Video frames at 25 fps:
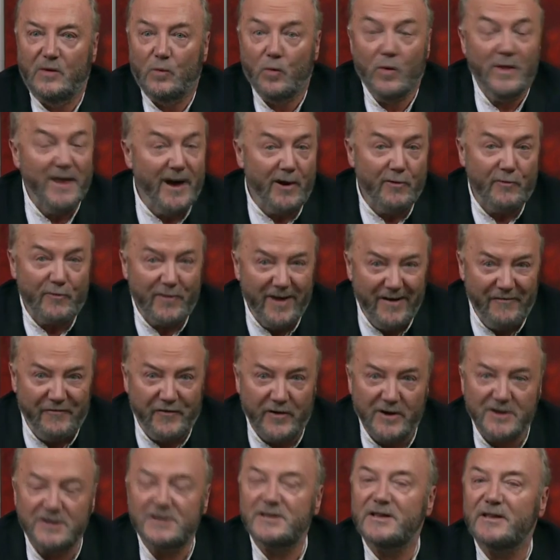without
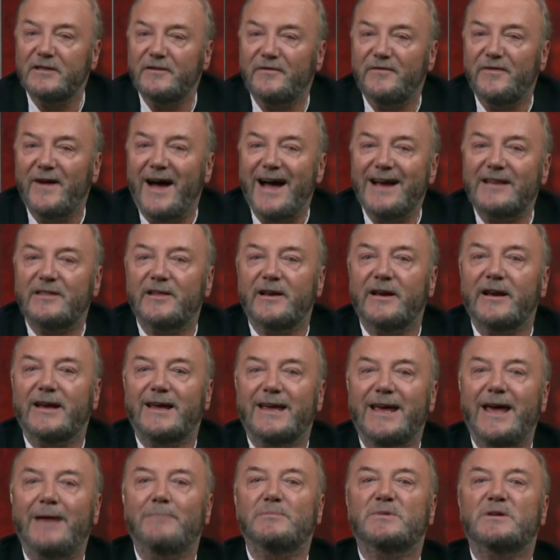reference to the fact that
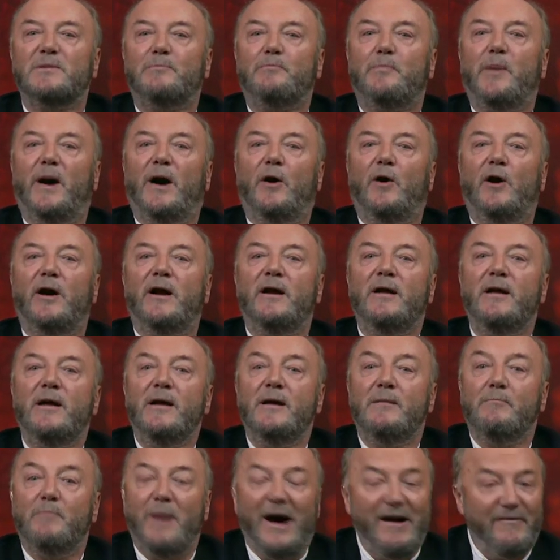it came to power
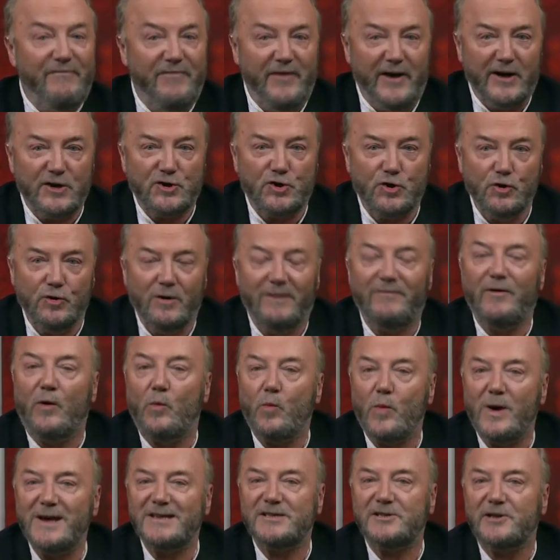by virtue of a
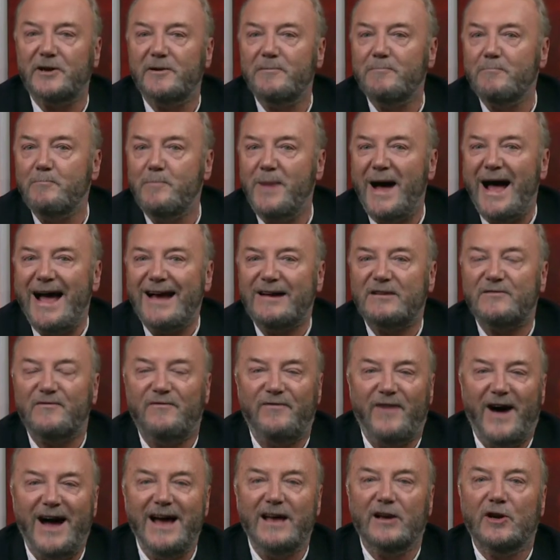Western-backed
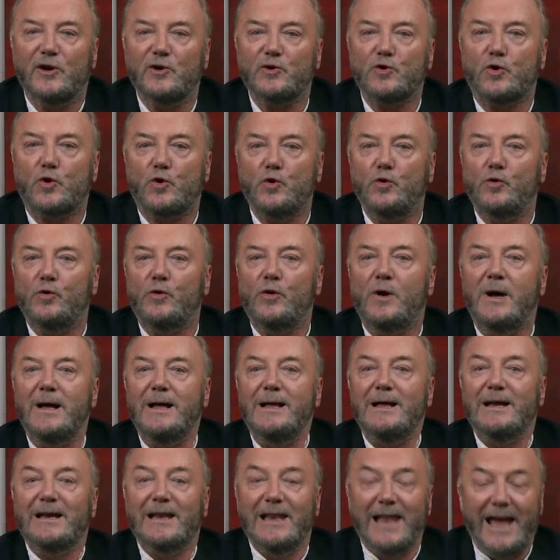violent coup
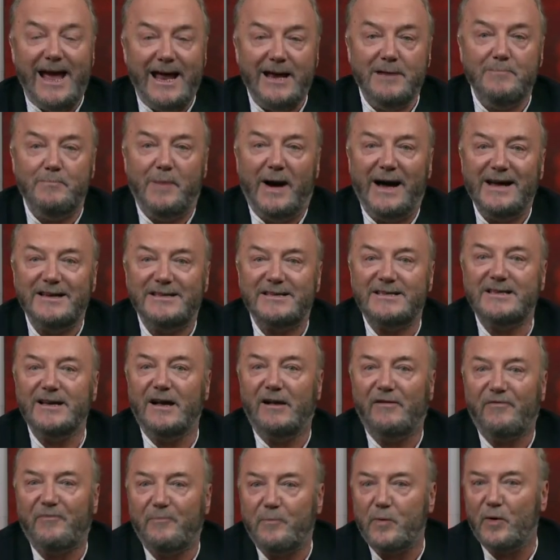led by
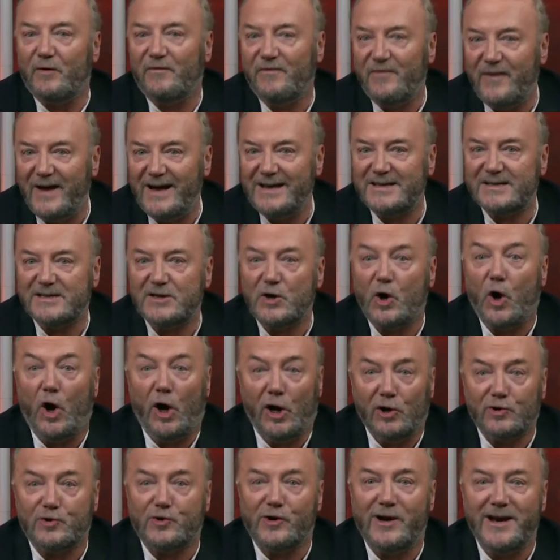self-professed
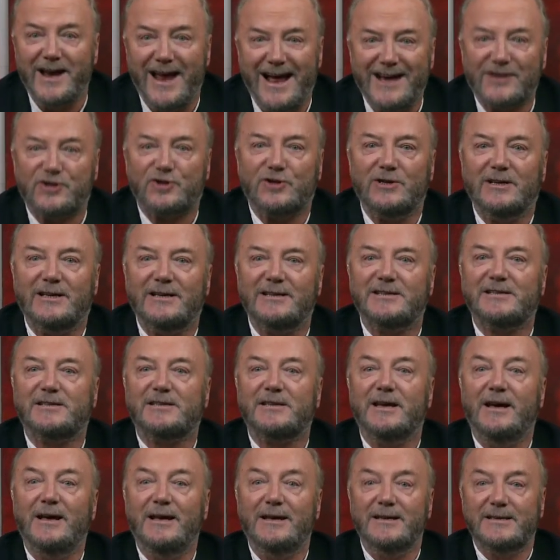
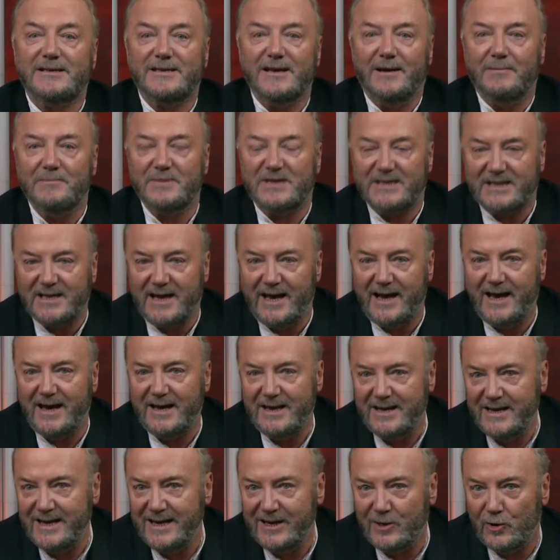ultra-nationalists, some say
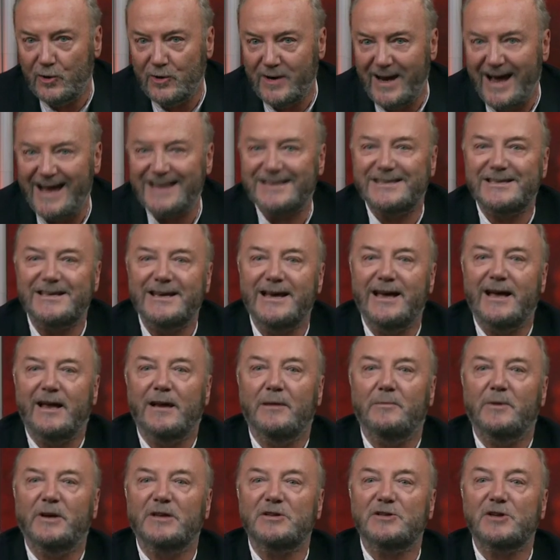neo-Nazi
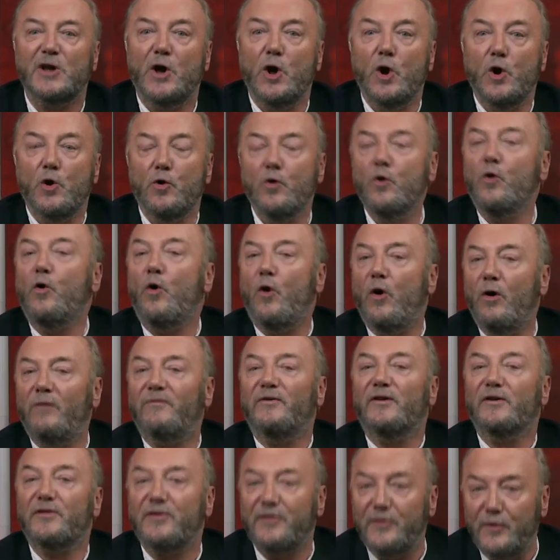elements, who
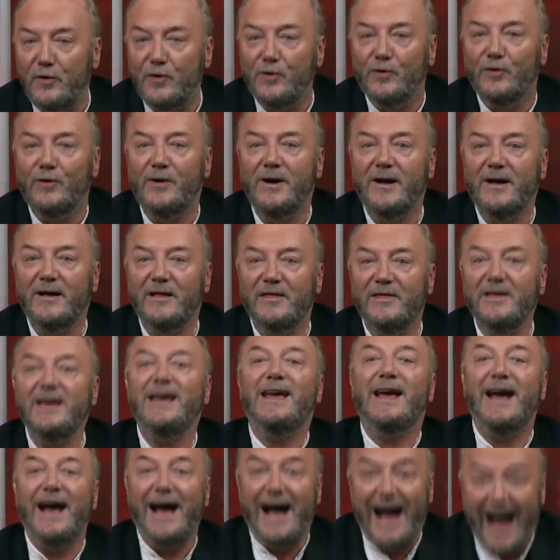overthrew
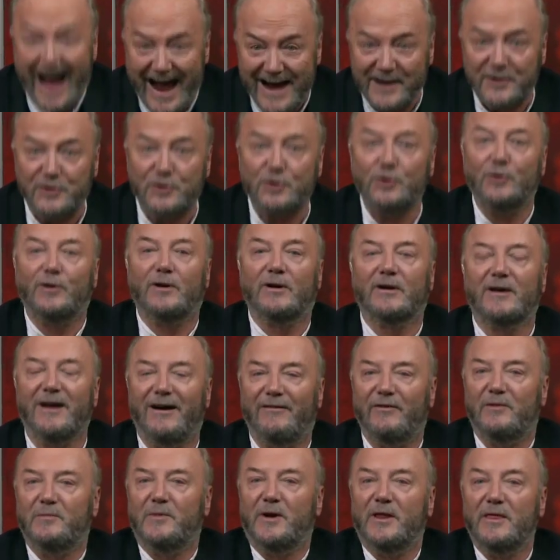the actual
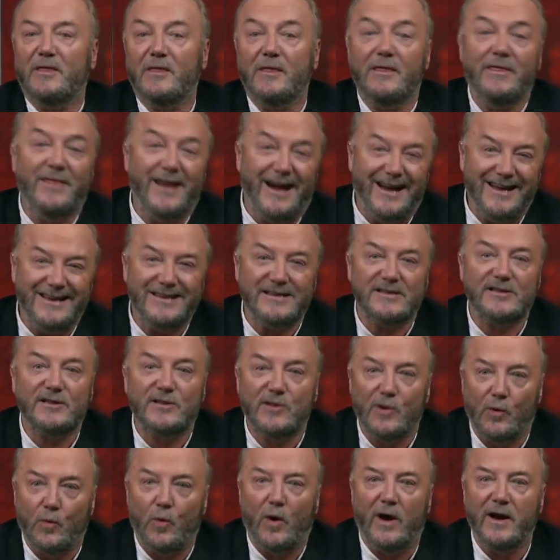government, that is,
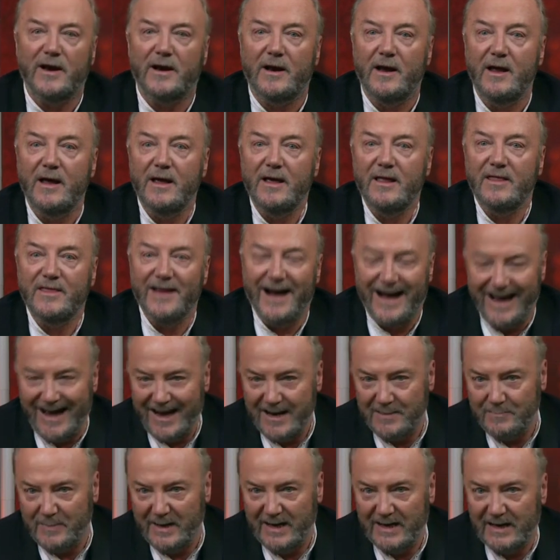the one that
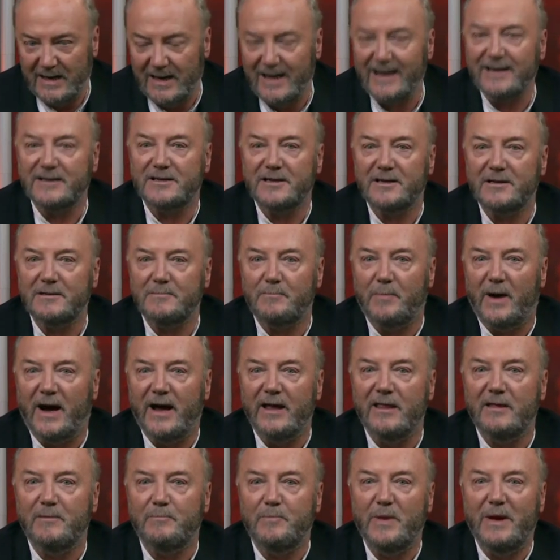had been elected
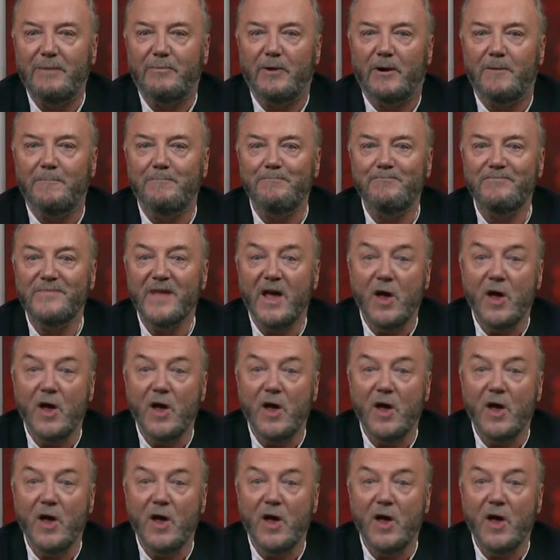by the people.